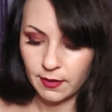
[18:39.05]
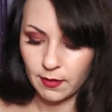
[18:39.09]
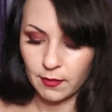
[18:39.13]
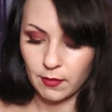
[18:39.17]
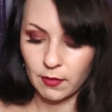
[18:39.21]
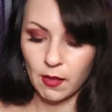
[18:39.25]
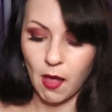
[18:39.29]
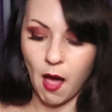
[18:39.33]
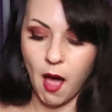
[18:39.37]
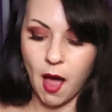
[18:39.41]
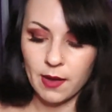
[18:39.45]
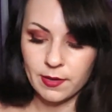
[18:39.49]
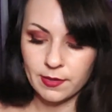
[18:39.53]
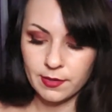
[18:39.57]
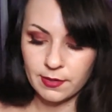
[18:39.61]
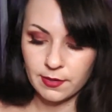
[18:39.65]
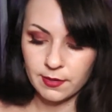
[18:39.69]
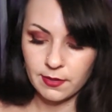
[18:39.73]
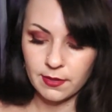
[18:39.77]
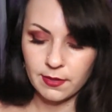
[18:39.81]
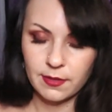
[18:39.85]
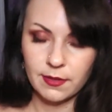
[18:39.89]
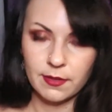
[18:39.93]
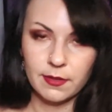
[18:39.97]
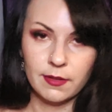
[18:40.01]

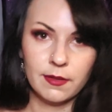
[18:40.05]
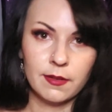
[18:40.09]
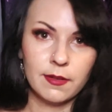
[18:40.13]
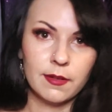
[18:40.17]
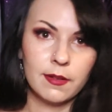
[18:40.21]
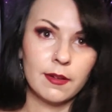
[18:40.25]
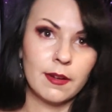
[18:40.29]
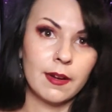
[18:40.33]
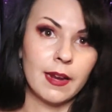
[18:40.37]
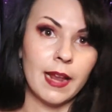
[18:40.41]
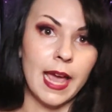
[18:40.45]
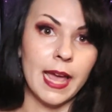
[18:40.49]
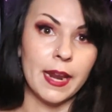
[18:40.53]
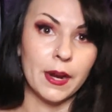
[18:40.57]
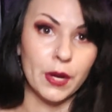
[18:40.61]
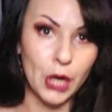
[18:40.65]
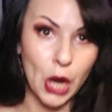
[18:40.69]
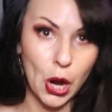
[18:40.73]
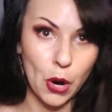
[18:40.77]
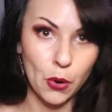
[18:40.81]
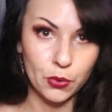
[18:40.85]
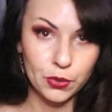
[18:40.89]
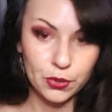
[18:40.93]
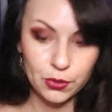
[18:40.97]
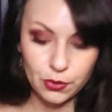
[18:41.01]
loss, and a
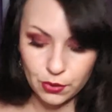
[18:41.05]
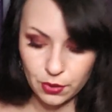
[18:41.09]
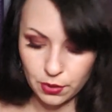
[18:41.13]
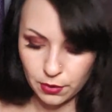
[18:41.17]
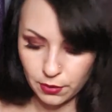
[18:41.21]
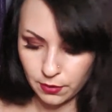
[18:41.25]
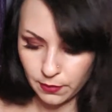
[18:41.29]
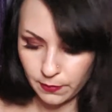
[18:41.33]
ghost.